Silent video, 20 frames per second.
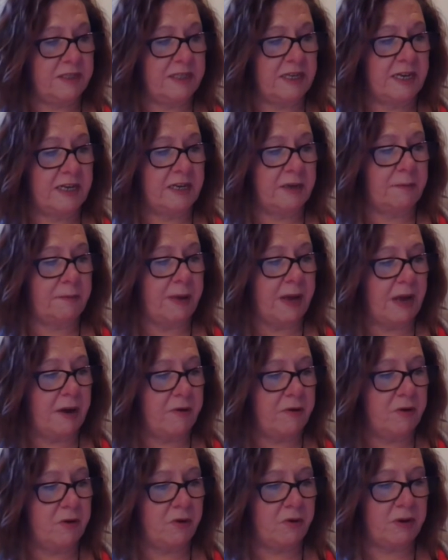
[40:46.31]
psychic
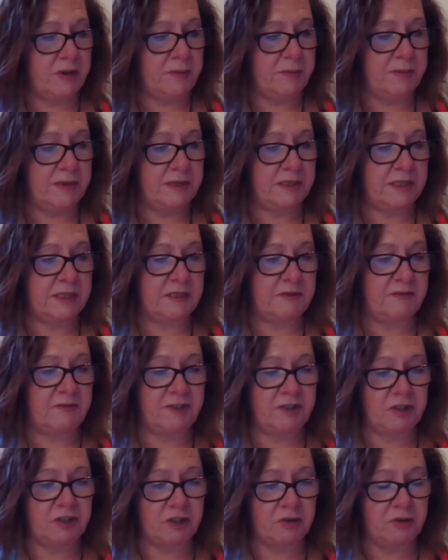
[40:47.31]
power ointments,
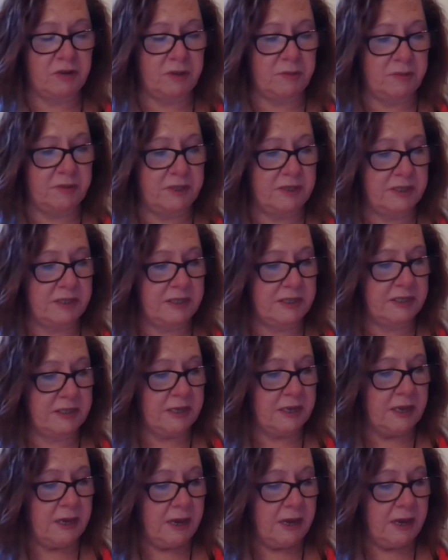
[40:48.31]
vision ointments,